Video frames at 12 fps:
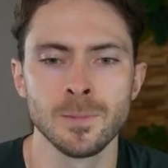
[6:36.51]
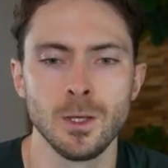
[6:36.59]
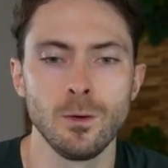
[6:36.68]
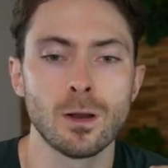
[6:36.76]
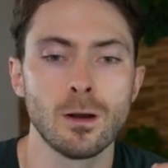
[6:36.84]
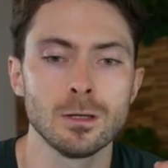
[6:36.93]

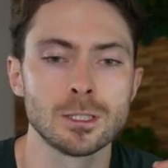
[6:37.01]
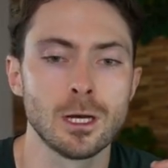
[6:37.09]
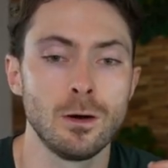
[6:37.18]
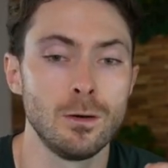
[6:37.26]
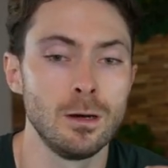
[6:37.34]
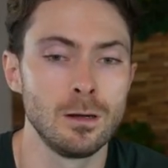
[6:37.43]
You can
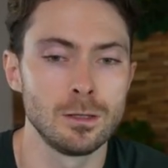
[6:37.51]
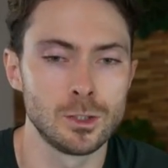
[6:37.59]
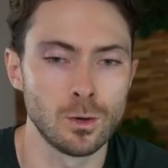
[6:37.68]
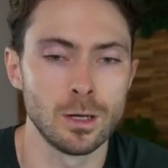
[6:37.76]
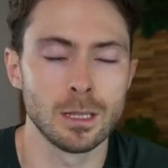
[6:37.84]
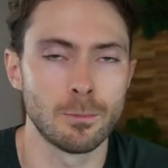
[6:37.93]
also
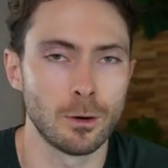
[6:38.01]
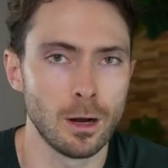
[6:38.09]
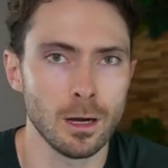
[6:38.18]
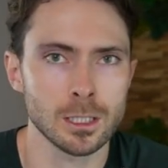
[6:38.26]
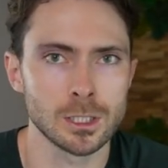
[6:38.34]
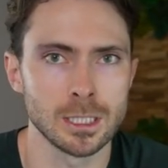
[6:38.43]
join the
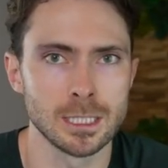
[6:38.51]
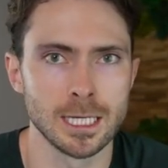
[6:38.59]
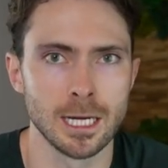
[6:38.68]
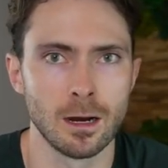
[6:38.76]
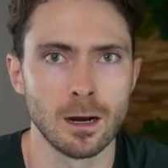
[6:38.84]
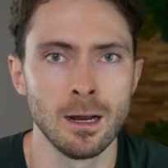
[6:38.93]
production
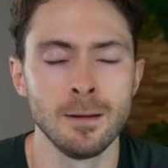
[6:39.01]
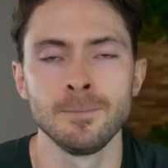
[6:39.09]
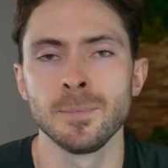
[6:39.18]
tier